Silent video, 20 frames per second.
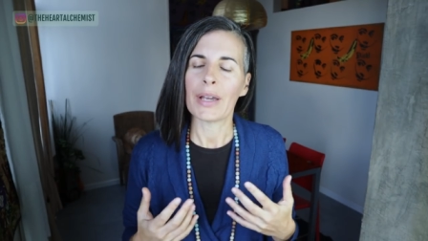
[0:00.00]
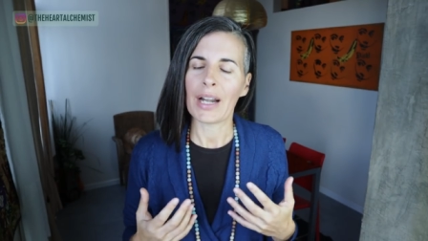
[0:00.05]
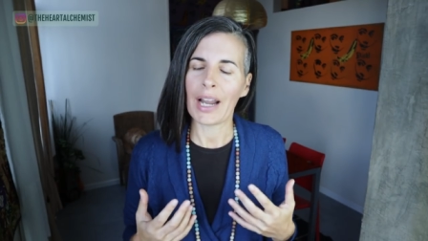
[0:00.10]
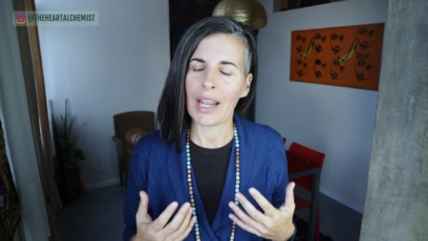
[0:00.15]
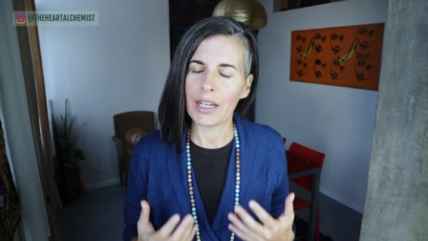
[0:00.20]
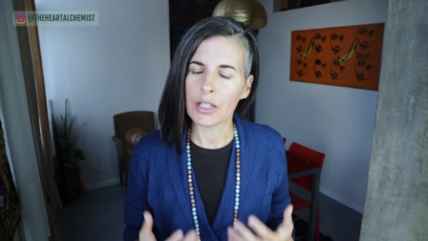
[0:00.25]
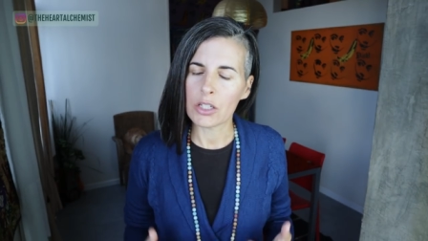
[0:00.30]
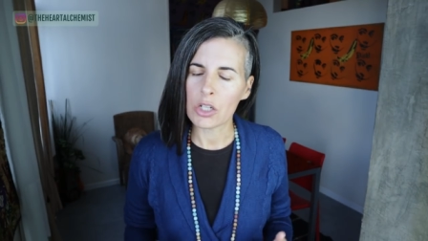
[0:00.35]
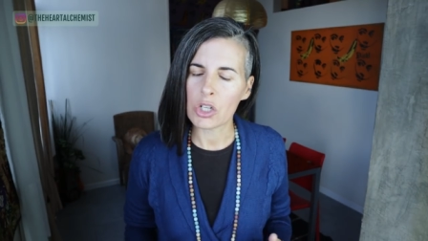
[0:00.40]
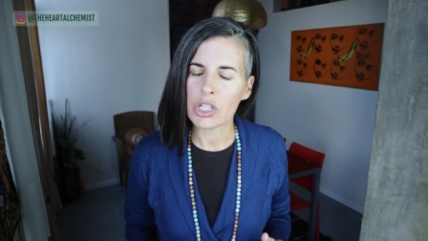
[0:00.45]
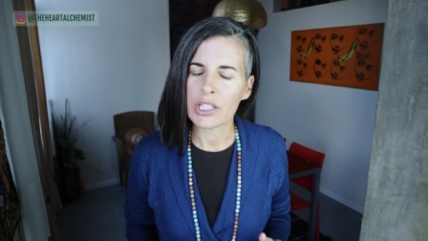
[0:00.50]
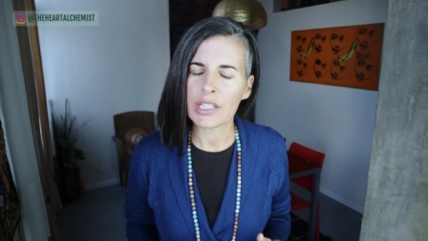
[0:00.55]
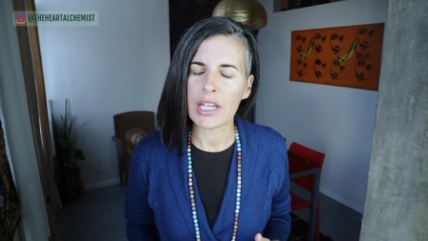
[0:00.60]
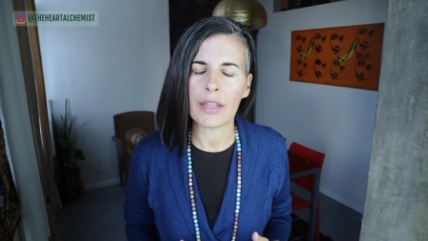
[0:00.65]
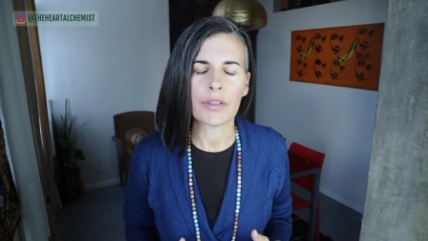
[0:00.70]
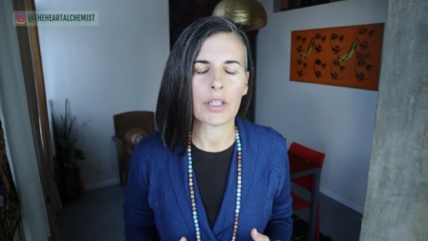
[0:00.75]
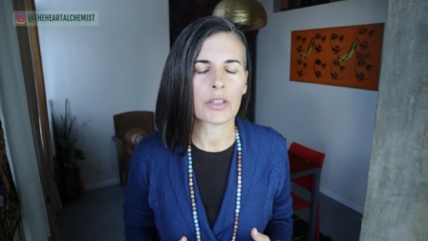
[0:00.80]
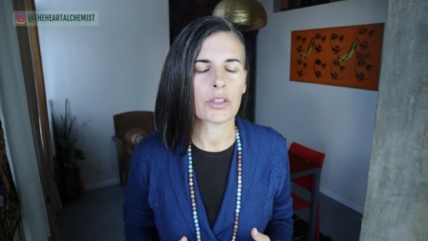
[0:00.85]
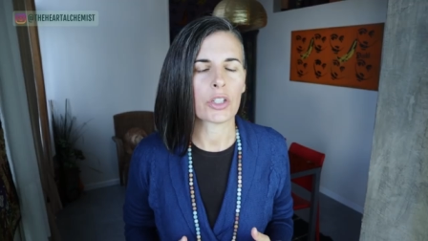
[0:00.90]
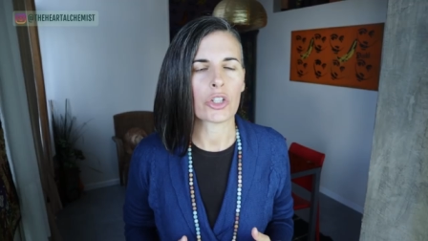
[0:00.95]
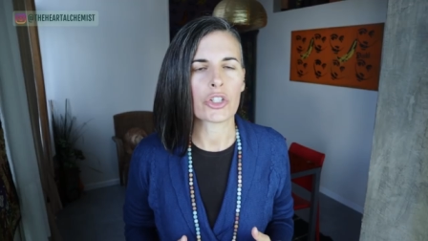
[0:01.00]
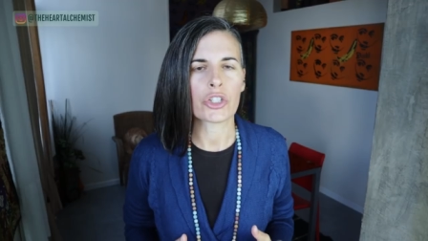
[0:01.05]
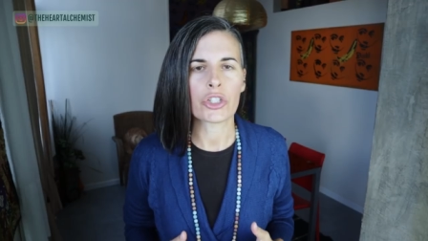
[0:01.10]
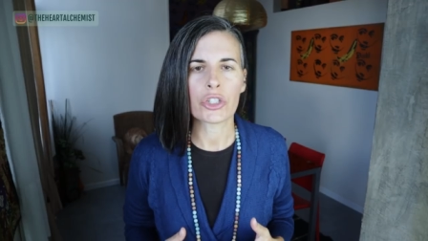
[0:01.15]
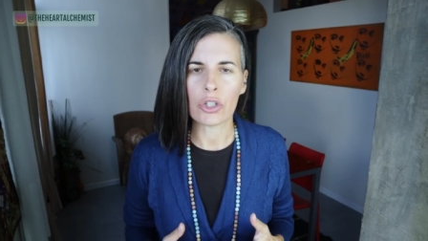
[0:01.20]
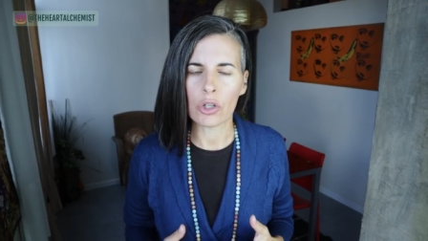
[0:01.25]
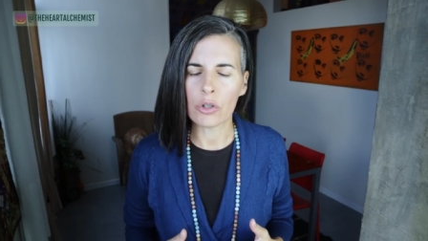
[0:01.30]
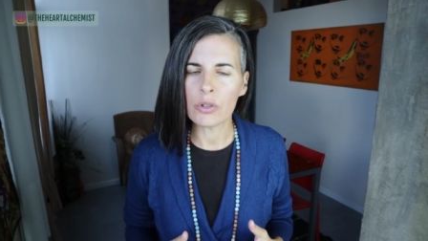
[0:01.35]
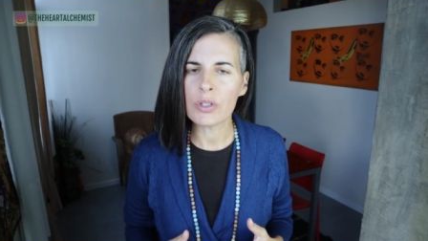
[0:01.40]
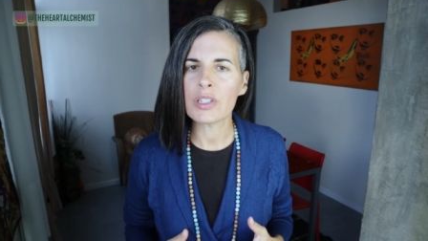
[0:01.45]
but I understand that they're
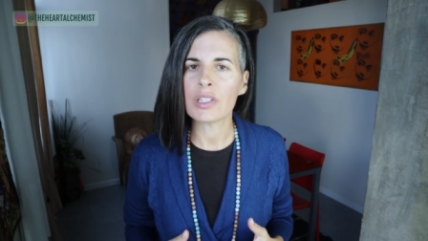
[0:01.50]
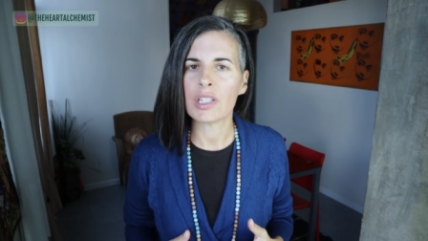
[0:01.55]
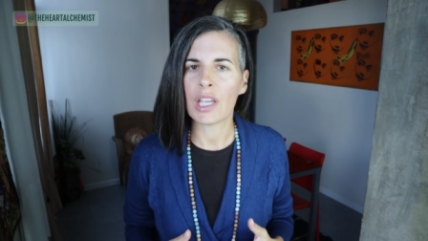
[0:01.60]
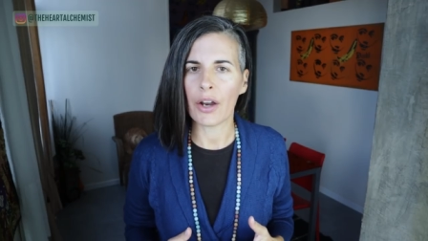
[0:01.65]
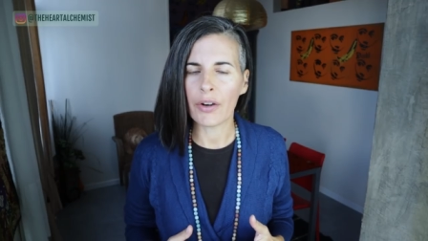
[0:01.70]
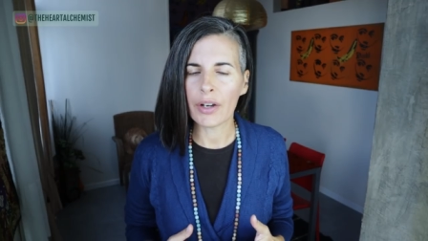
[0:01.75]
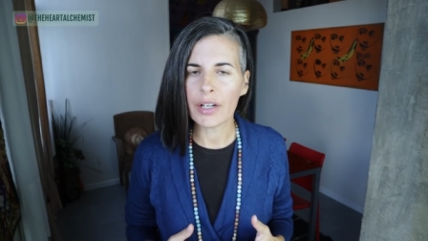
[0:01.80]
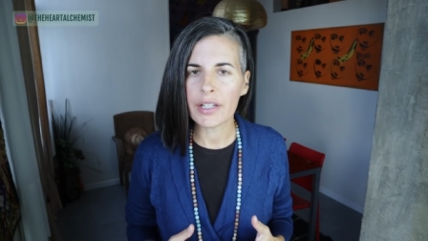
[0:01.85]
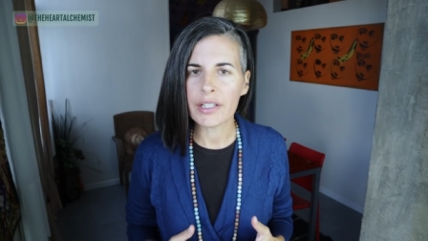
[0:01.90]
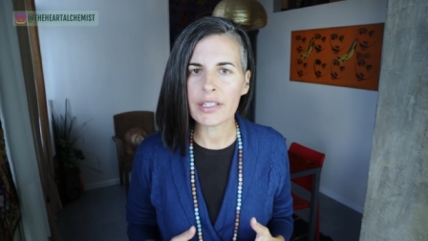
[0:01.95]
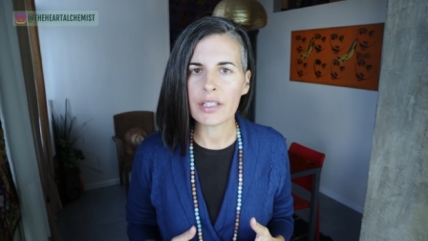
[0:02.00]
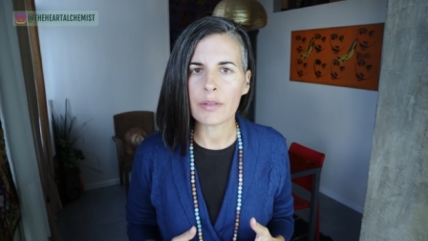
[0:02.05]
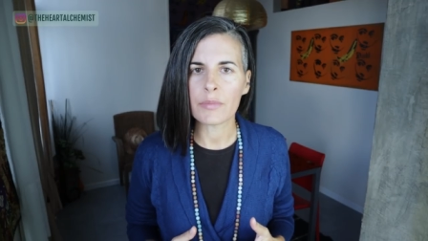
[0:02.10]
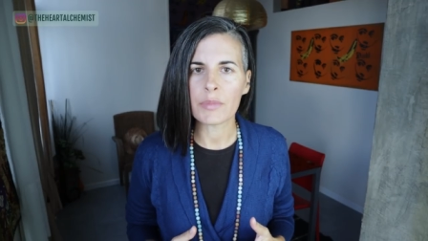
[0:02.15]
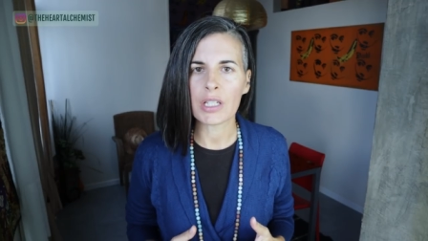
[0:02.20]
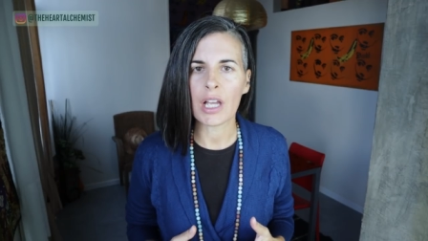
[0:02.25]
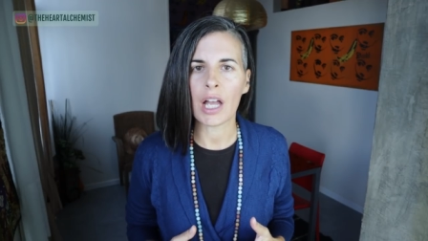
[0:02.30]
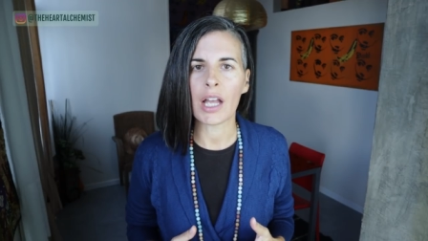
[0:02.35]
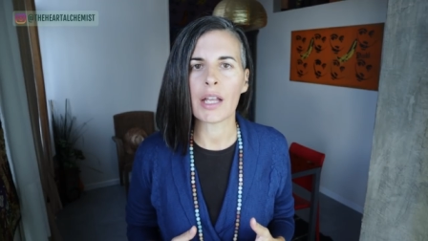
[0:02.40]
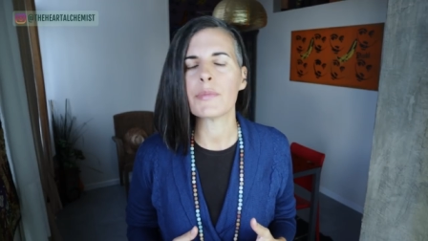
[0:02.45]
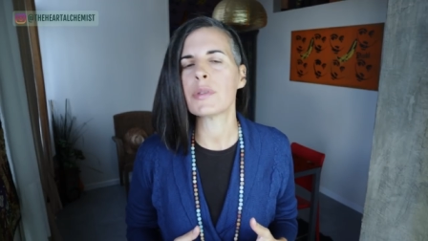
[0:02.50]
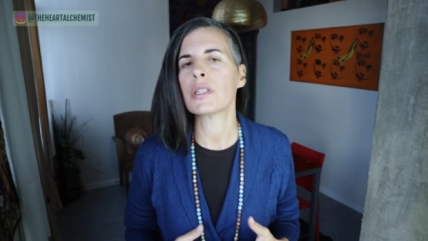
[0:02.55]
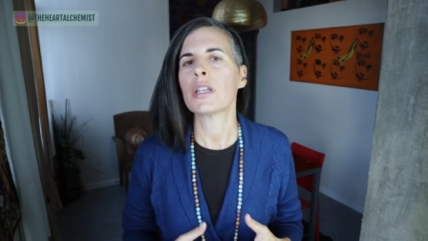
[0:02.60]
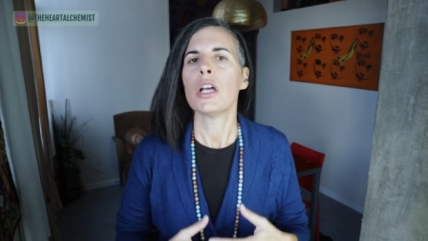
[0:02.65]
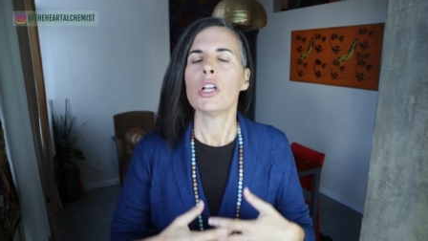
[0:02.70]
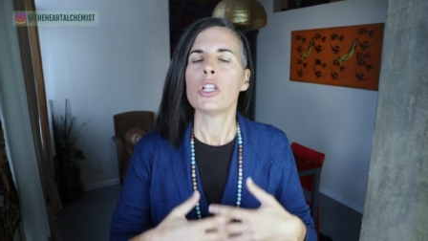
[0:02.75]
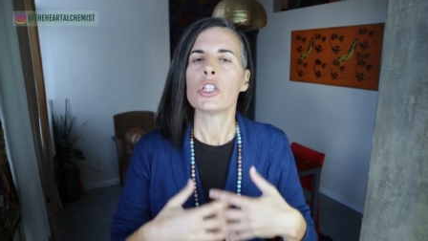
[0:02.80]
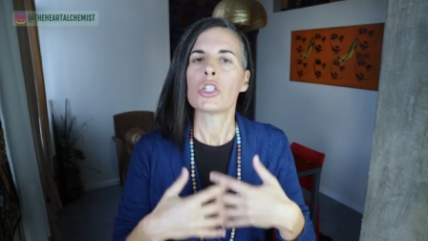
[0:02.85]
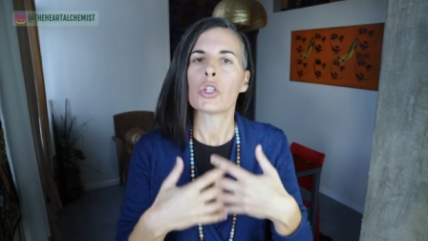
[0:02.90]
so scary sometimes.